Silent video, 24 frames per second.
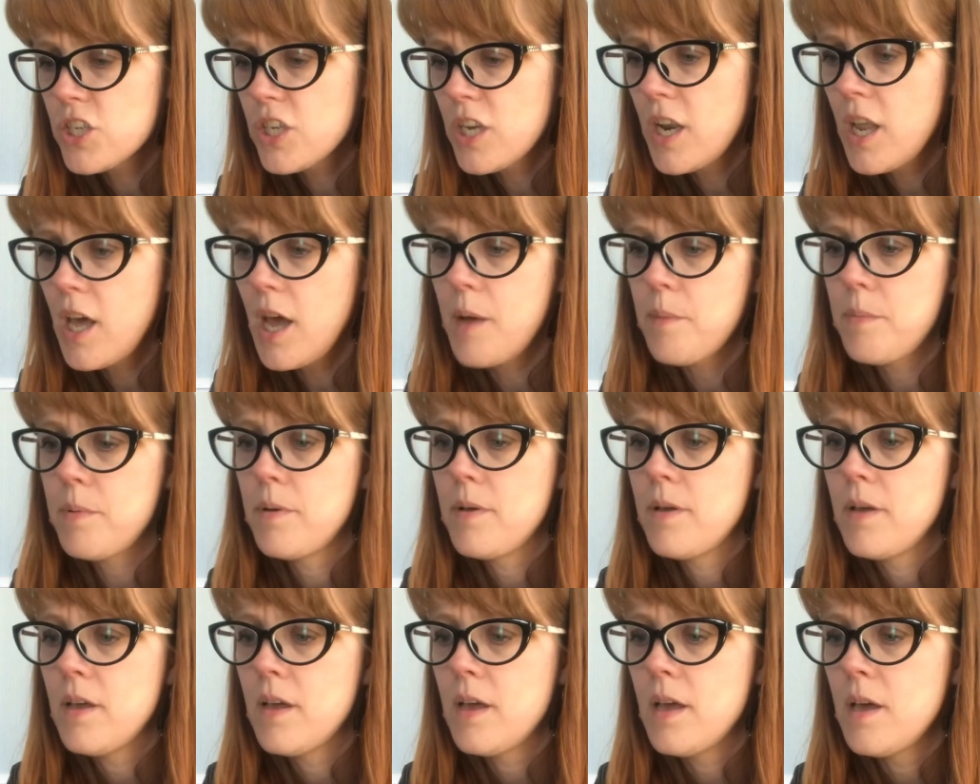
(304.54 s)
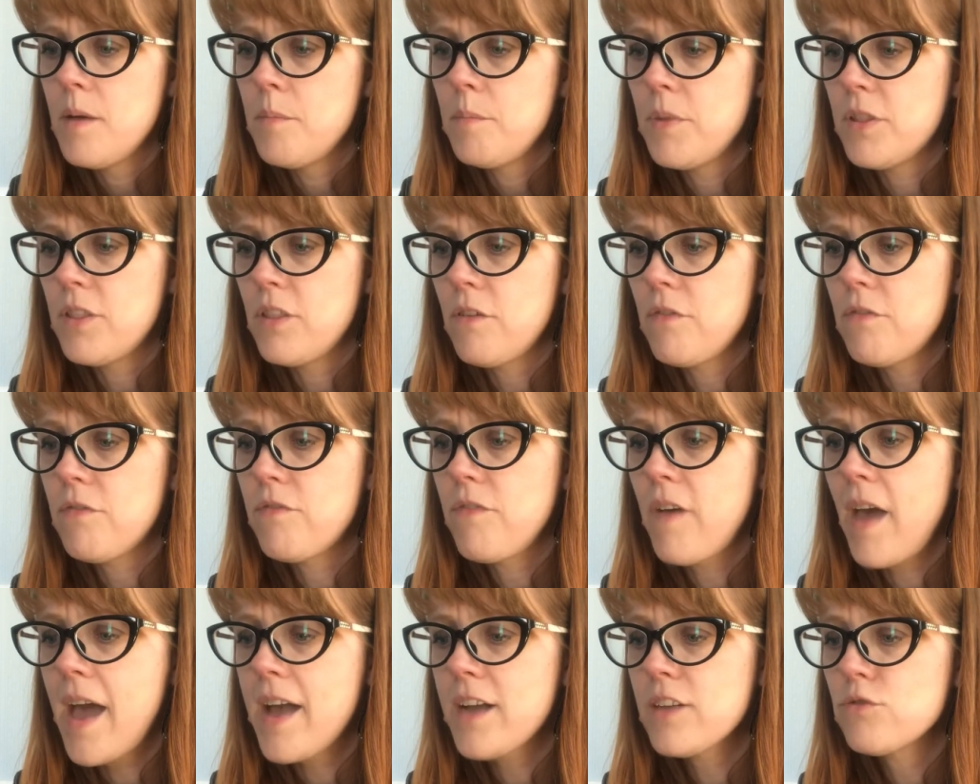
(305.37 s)
it up. But the
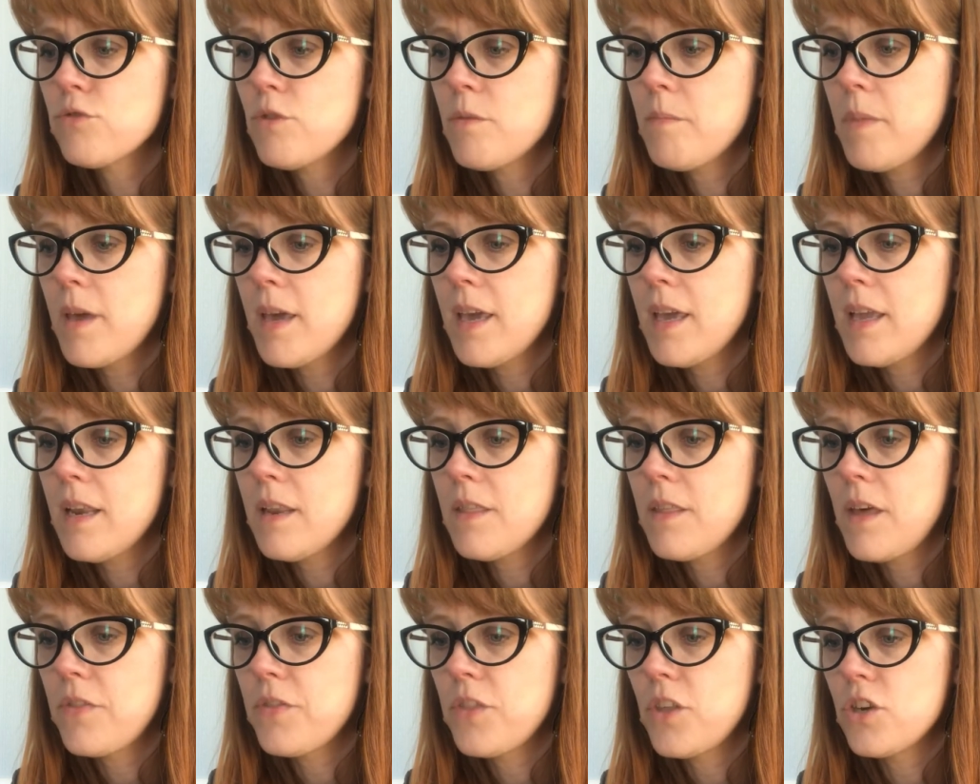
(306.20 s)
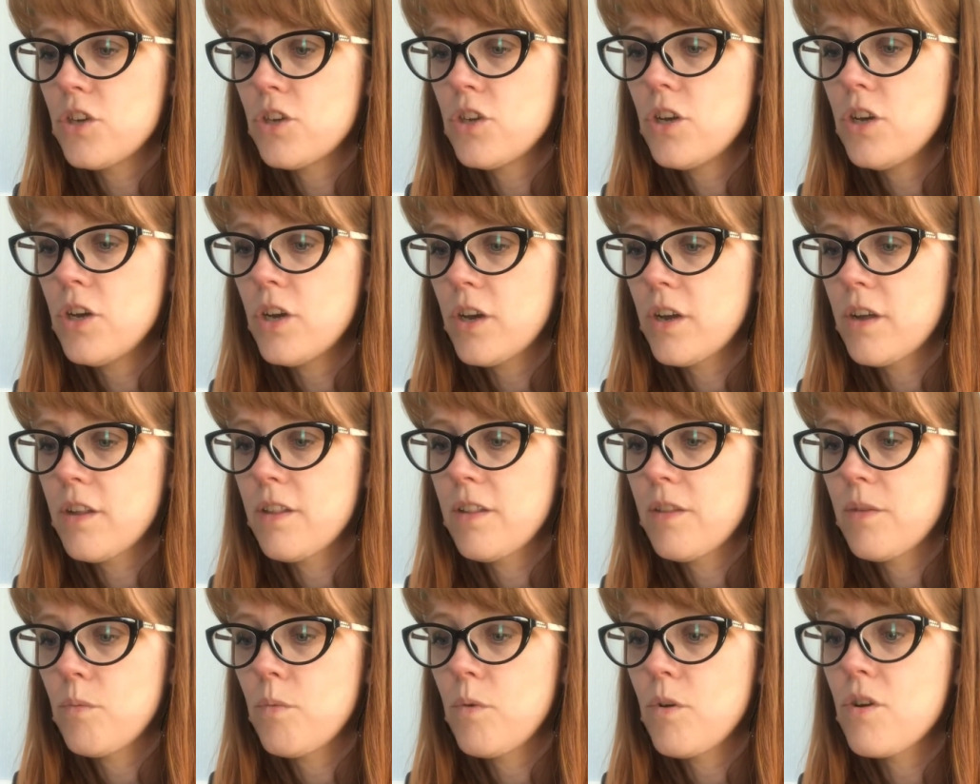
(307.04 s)
fact remained that the
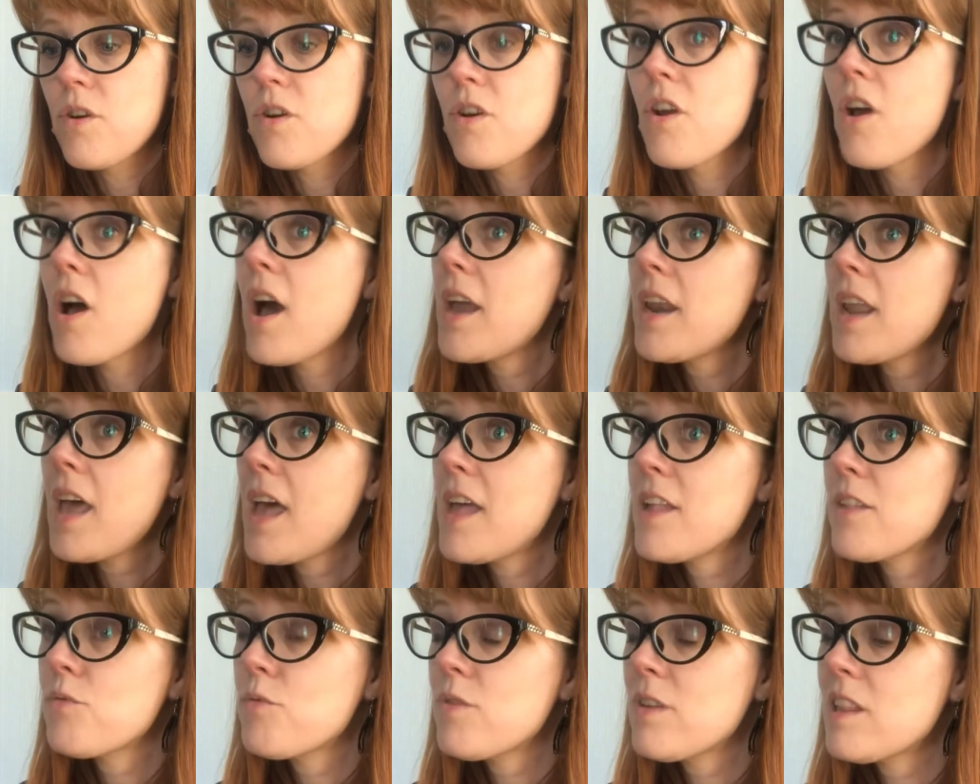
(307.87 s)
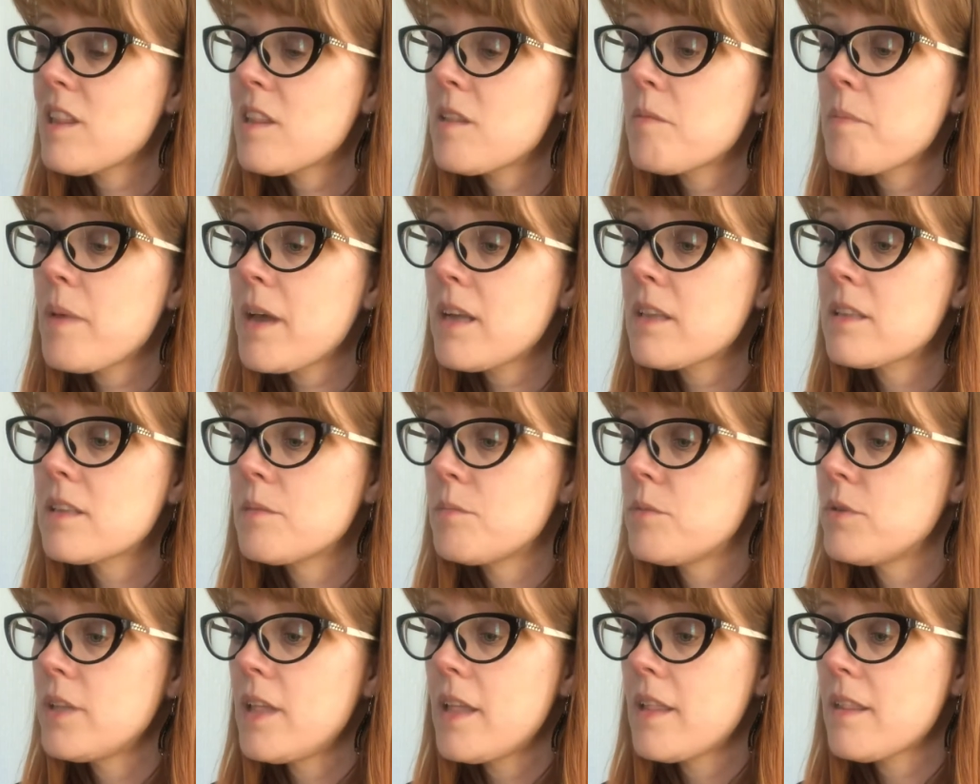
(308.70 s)
Tooks were not as
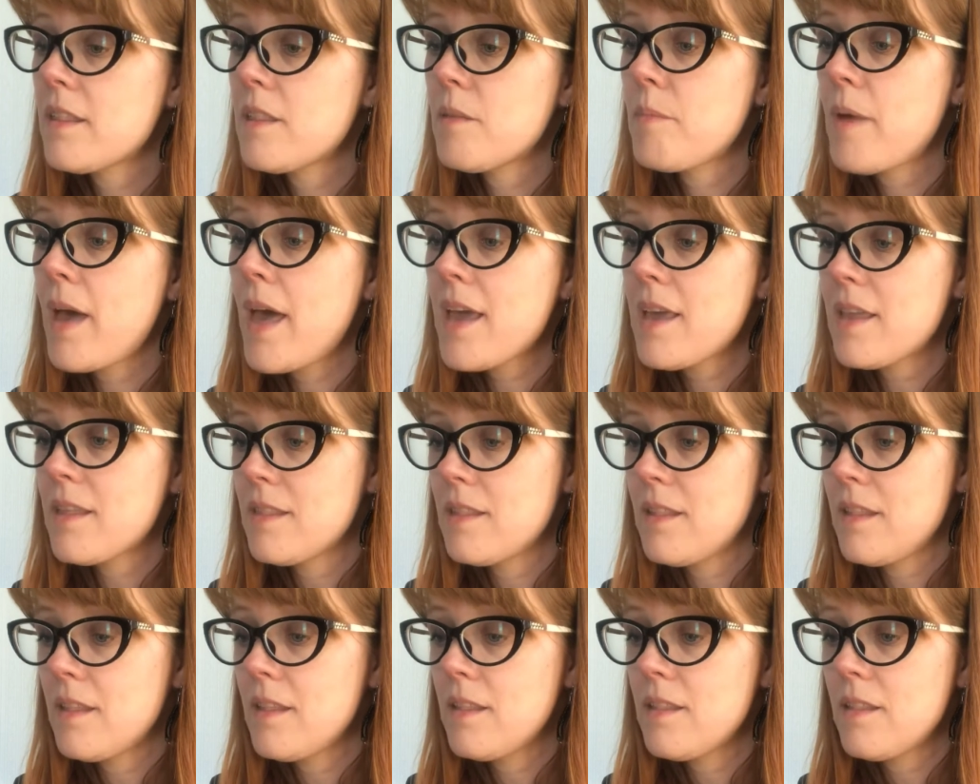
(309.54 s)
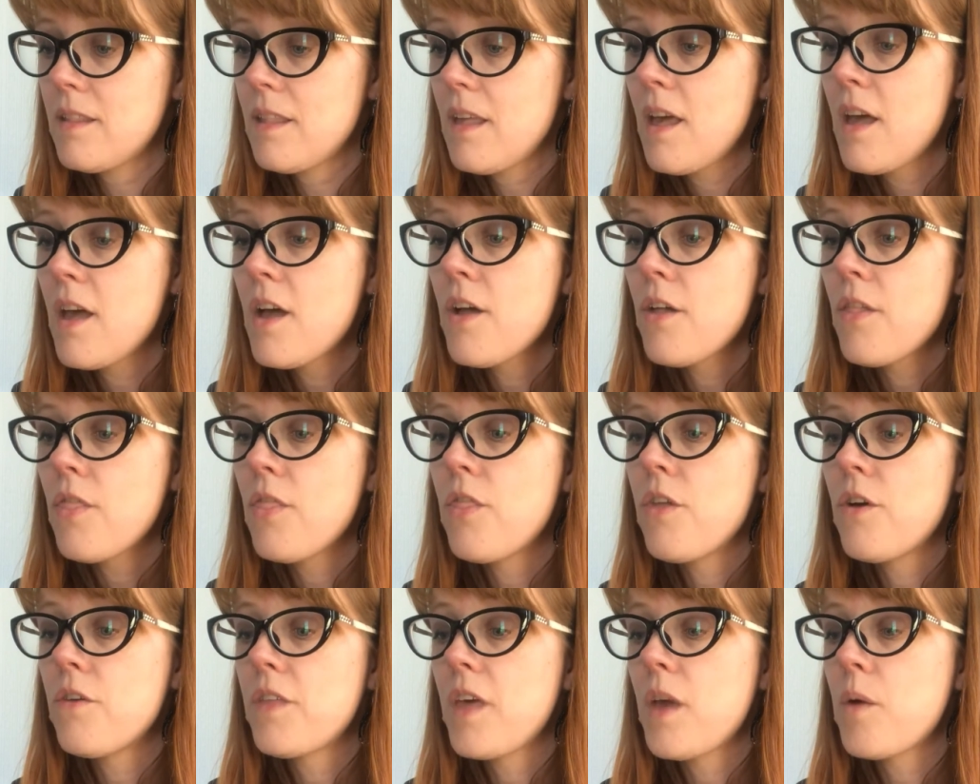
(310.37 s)
respectable as the Bagginses,
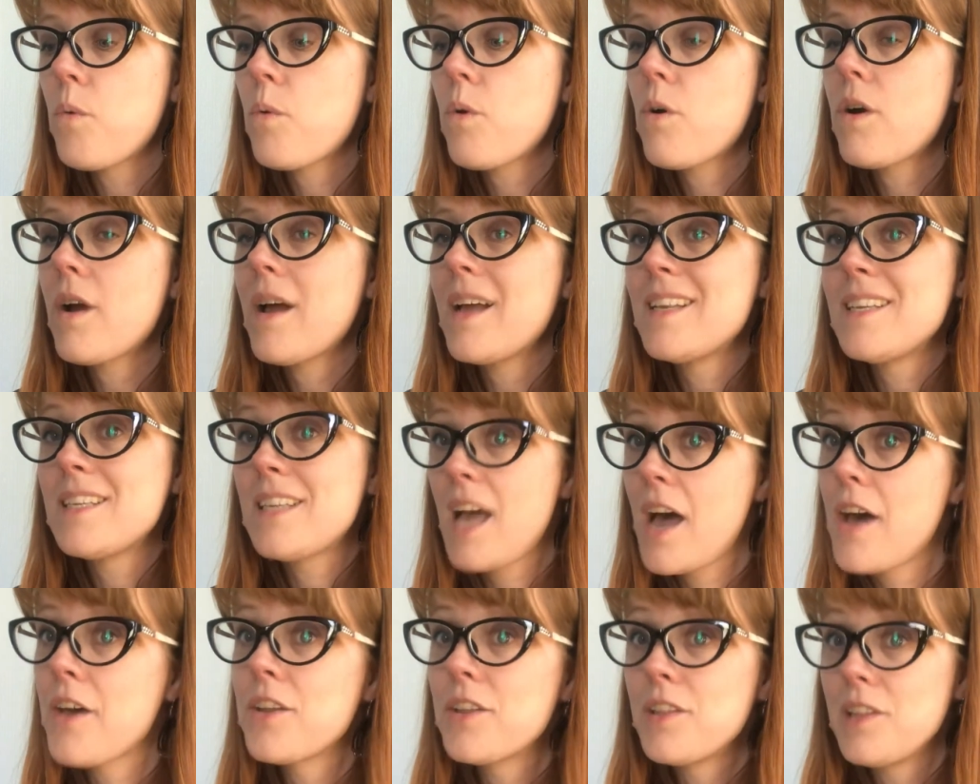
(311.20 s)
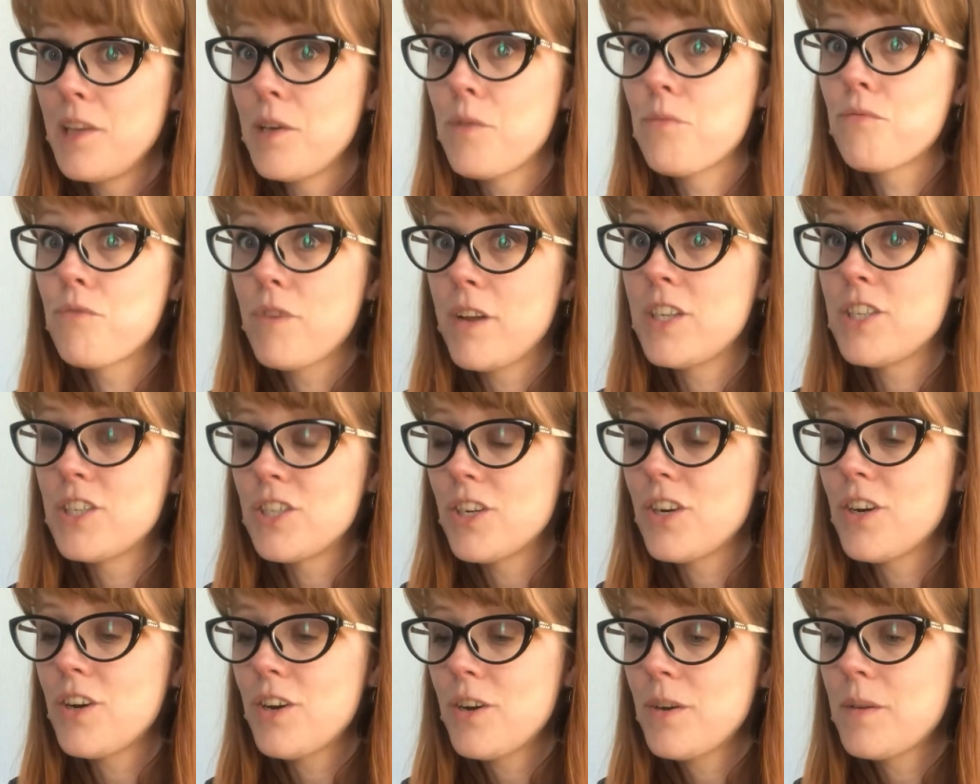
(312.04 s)
though they were undoubtedly
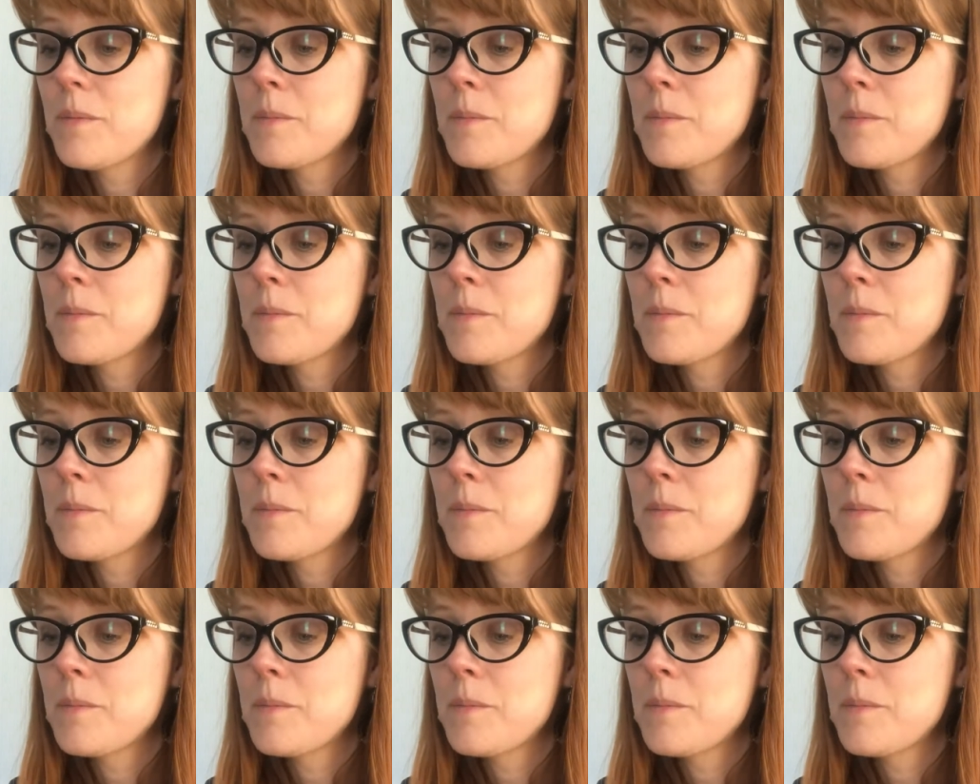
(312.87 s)
richer.